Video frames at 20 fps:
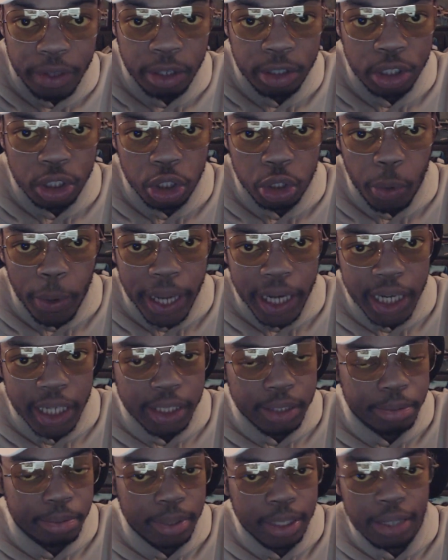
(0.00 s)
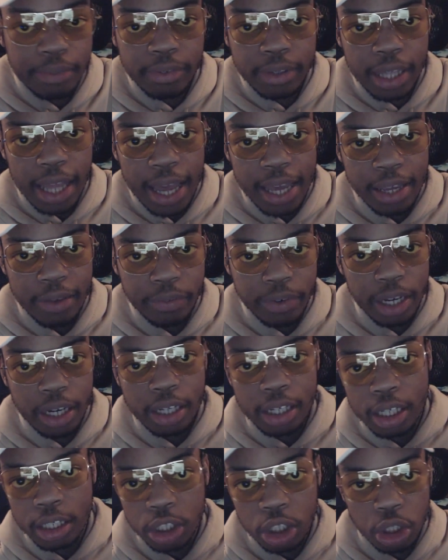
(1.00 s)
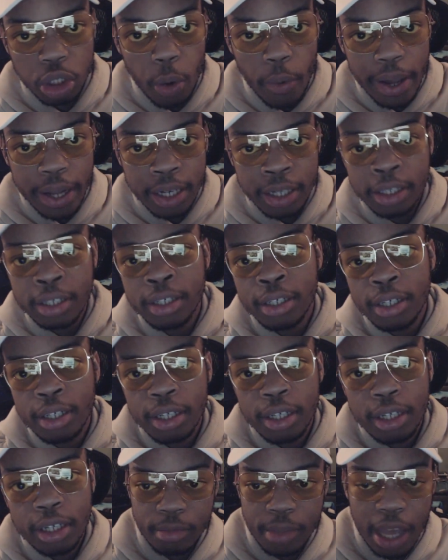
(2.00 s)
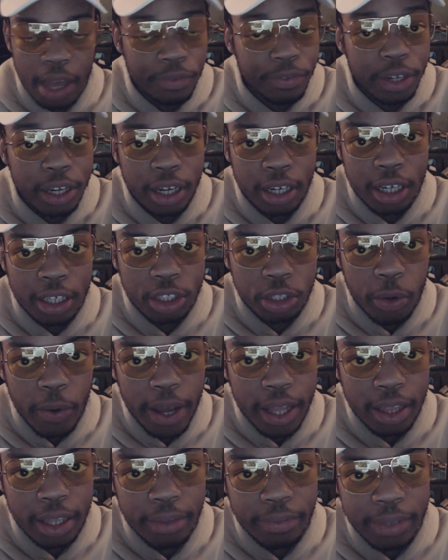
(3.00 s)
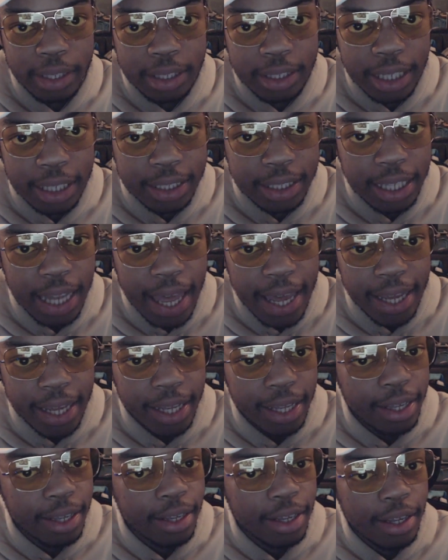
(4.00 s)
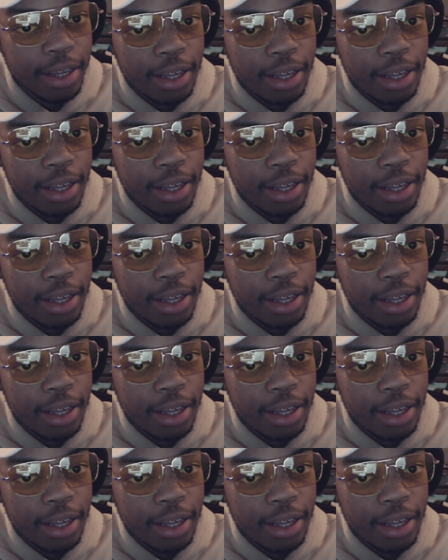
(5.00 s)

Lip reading: If you enjoyed it, leave a like. If you didn't enjoy it, leave a dislike.